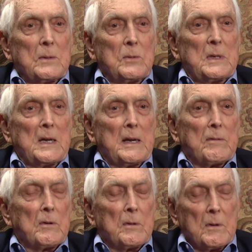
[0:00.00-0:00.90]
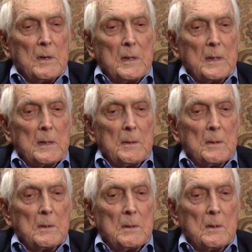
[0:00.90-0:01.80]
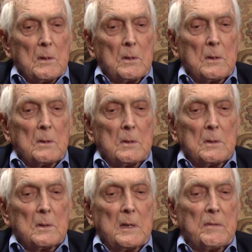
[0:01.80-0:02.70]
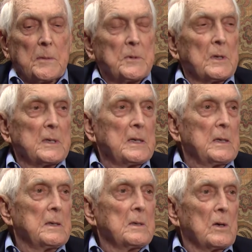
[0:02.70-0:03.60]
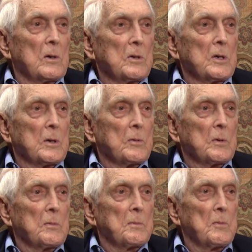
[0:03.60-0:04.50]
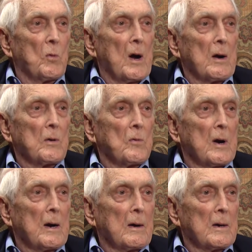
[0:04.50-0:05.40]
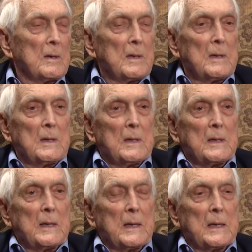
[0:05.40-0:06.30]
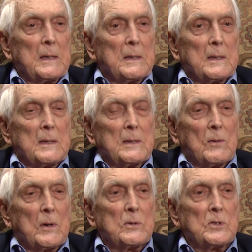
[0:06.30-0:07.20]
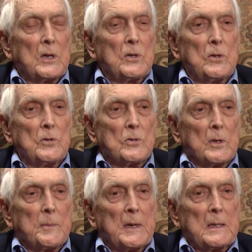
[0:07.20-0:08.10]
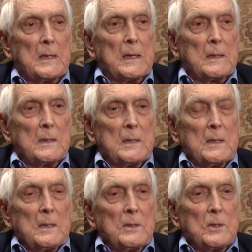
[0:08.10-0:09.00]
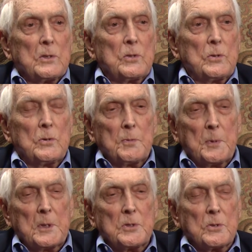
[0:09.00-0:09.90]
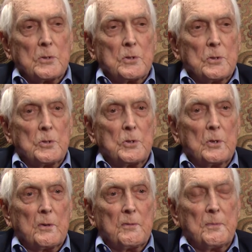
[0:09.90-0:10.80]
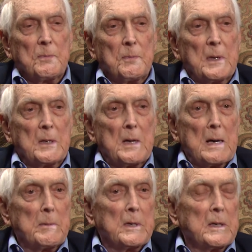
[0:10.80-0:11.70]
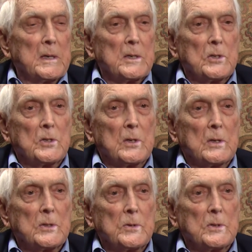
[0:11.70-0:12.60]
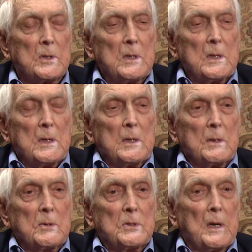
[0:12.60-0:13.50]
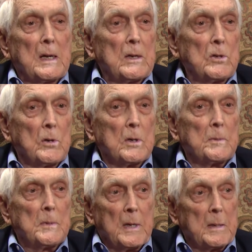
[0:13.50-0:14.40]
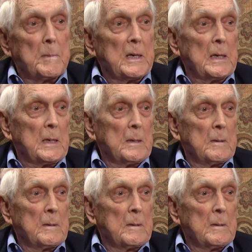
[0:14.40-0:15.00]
We never uh, gave up the lead all year. We were wire to wire. And what was unusual about that, the two pitchers who should have been dominant in the series was, was Don Newcombe and me.